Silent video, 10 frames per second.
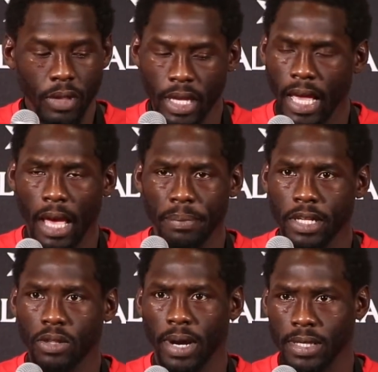it happened
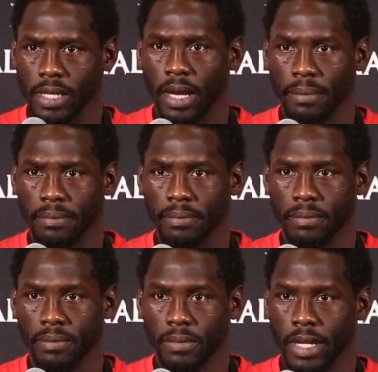at the right time.
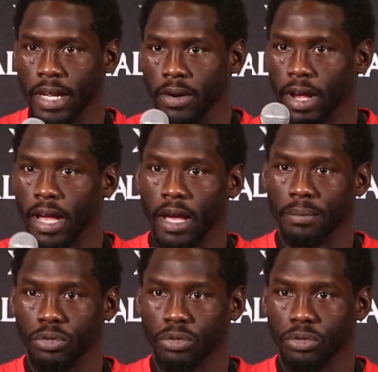And here I am,